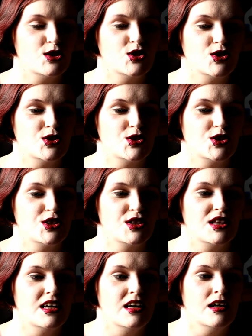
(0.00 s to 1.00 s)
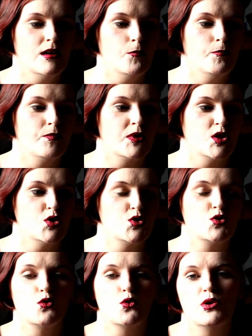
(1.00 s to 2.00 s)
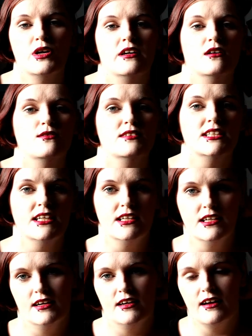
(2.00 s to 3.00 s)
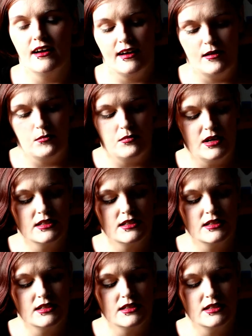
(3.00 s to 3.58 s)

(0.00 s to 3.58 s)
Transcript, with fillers: Just the the story of Zenia um,